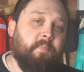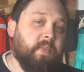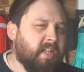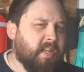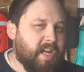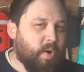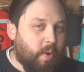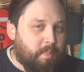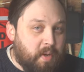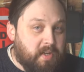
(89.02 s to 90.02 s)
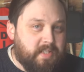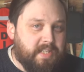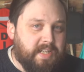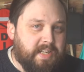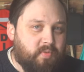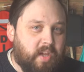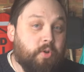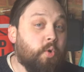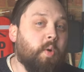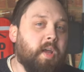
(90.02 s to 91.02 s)
They take it quite personally that
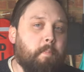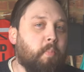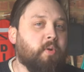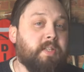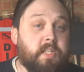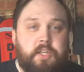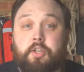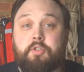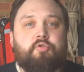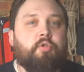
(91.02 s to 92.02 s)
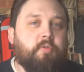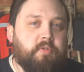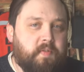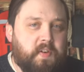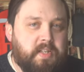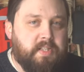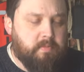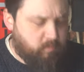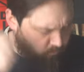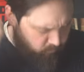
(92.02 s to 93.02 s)
you call it a buoyancy control device.